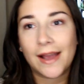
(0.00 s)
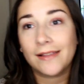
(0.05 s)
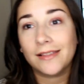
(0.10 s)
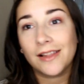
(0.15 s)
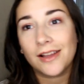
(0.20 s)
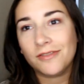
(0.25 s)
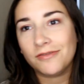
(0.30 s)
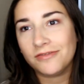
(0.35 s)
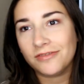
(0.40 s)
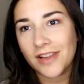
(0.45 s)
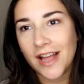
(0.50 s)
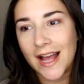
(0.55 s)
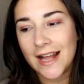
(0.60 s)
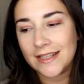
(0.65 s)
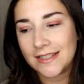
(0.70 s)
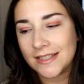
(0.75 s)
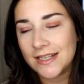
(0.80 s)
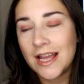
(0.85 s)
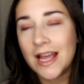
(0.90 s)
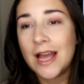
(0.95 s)
I love
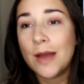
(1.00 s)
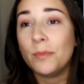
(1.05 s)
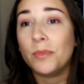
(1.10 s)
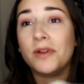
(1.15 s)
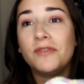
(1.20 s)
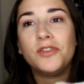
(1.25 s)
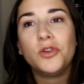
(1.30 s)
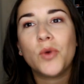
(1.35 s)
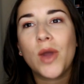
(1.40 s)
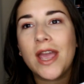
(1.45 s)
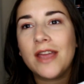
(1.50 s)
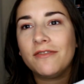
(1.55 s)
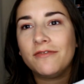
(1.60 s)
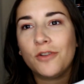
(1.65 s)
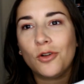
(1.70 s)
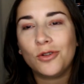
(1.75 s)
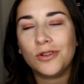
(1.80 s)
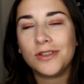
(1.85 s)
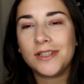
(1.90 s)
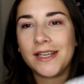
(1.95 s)
flats, but if you hate
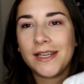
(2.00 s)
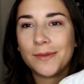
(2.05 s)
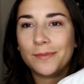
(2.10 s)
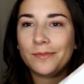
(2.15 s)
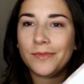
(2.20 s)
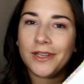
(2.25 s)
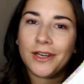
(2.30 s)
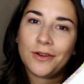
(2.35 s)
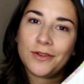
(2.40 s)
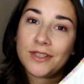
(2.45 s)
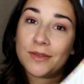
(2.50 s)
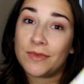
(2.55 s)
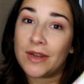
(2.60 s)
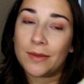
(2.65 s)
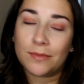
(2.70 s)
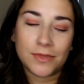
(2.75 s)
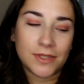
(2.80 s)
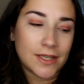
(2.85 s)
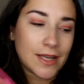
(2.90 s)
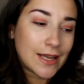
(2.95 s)
folding, you know,
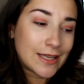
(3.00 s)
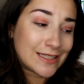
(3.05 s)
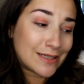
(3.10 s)
sometimes,